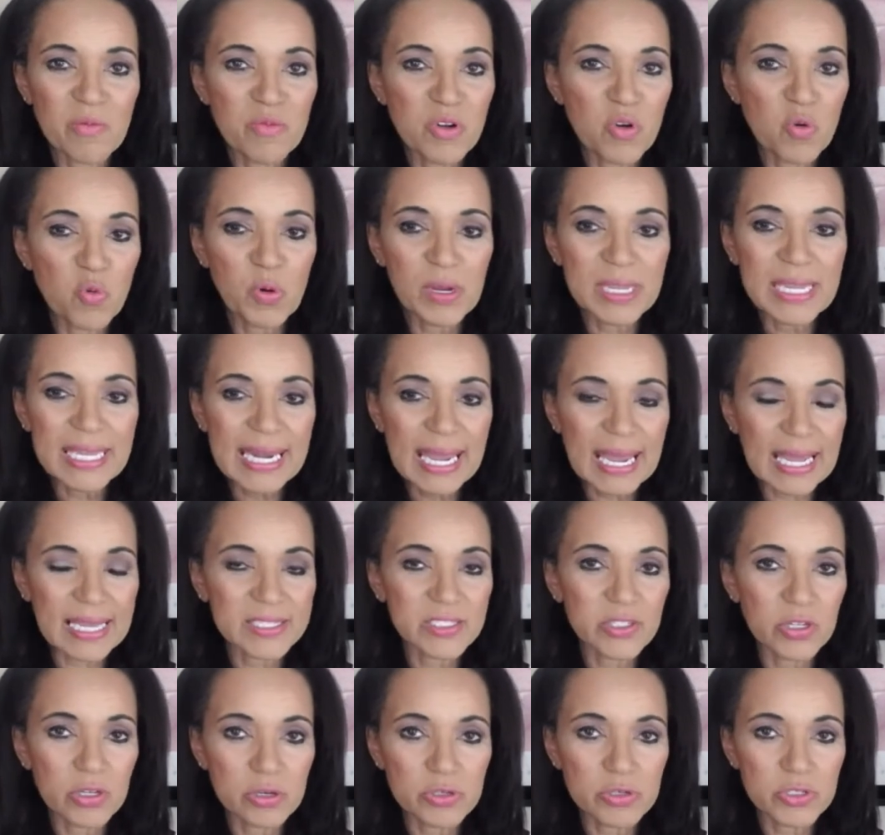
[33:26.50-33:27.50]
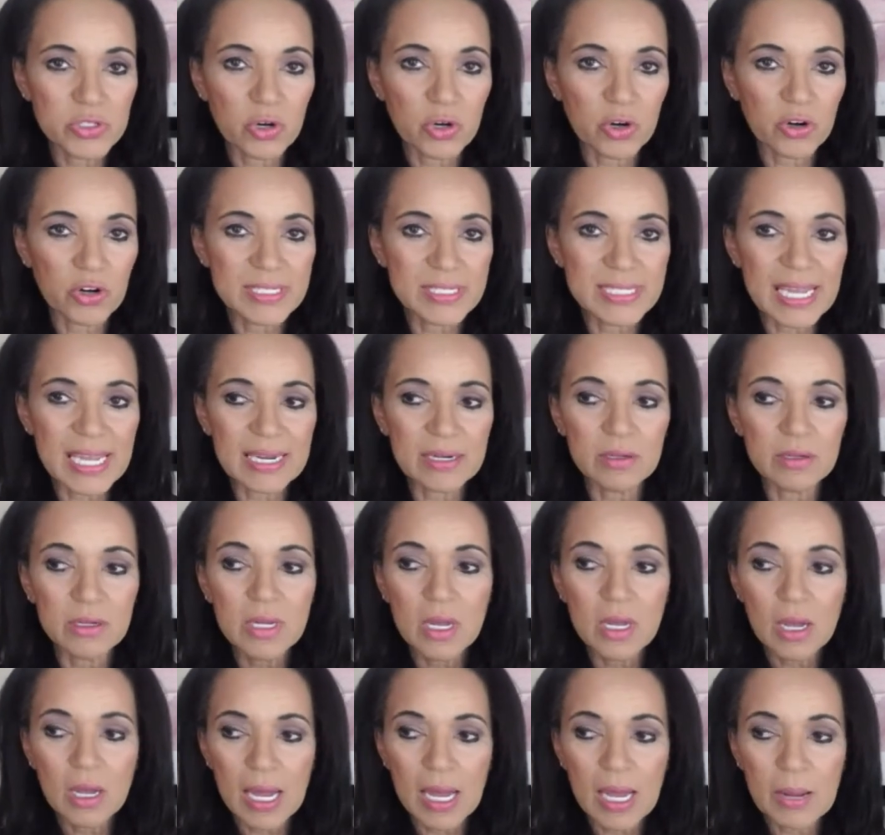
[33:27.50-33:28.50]
We can ask you your stories. And
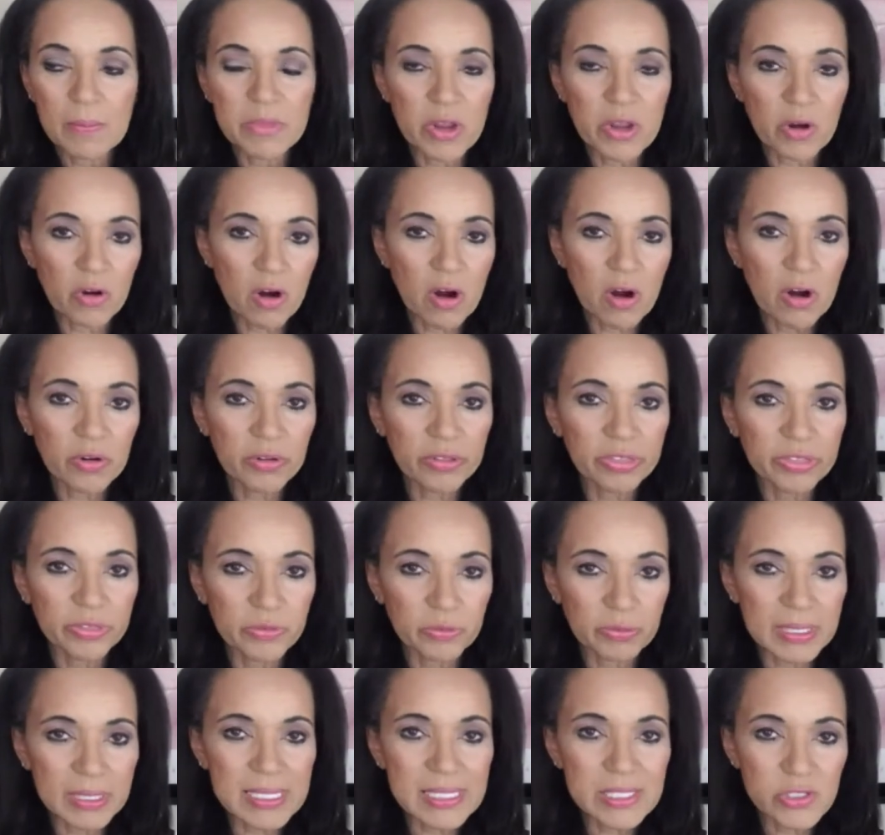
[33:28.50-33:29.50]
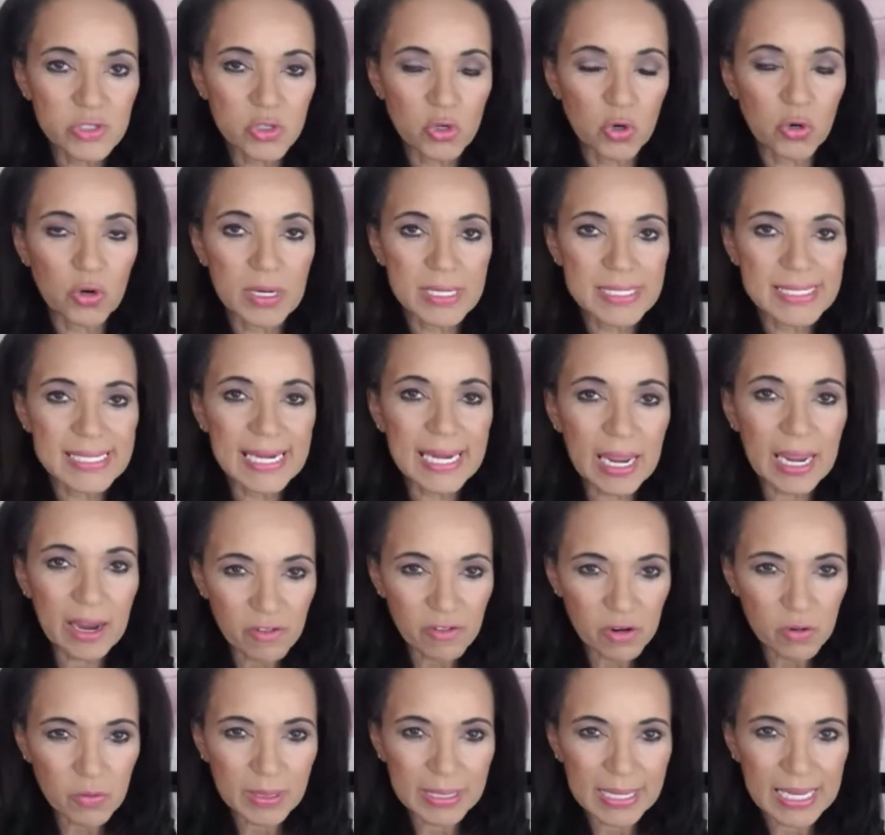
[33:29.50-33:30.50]
there are three stories that
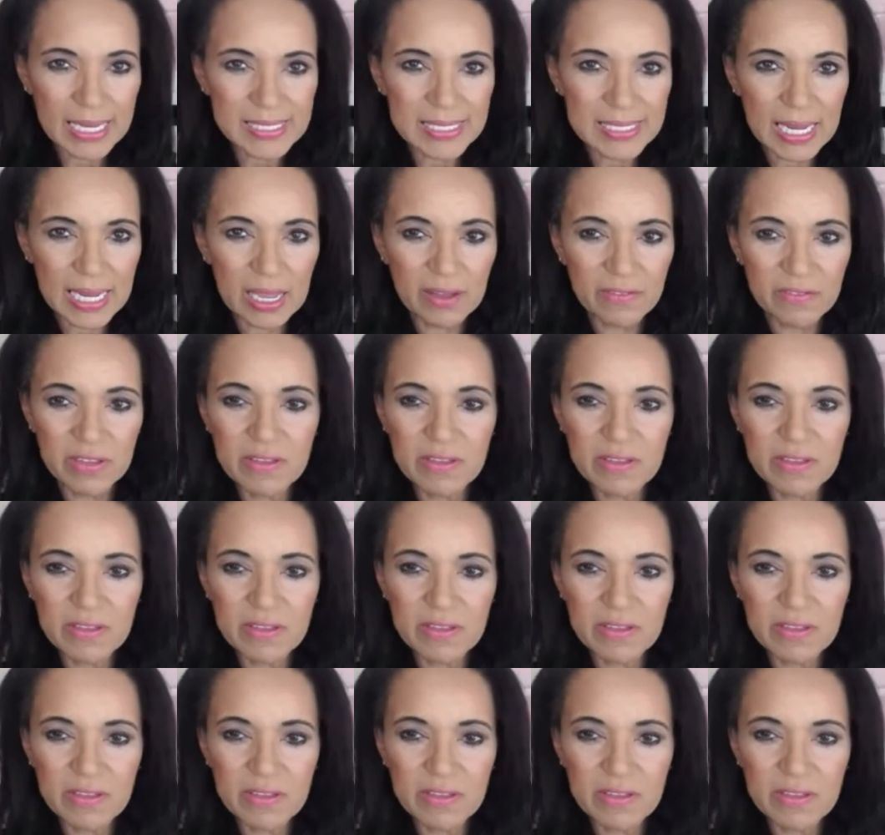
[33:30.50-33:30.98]
everyone has to have,